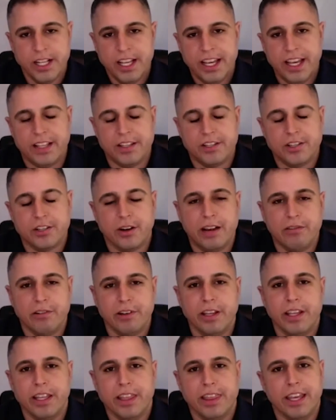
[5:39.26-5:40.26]
and yep. so I
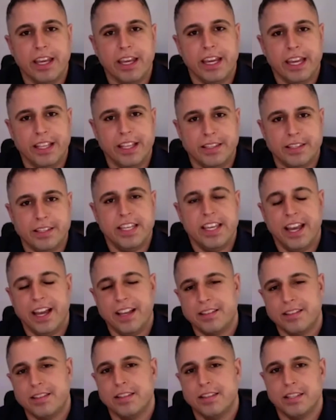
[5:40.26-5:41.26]
really think it's
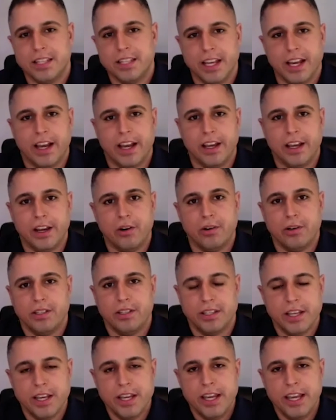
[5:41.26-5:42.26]
yes, the CIO
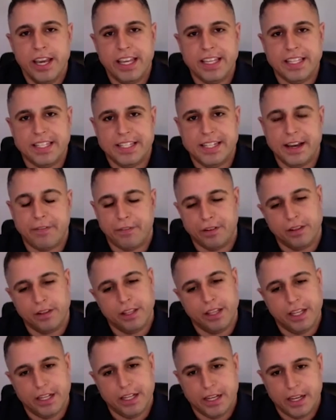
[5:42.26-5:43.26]
is is
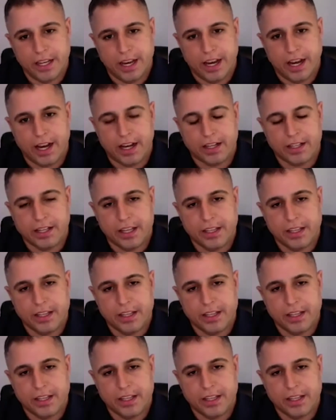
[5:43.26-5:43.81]
definitely uh,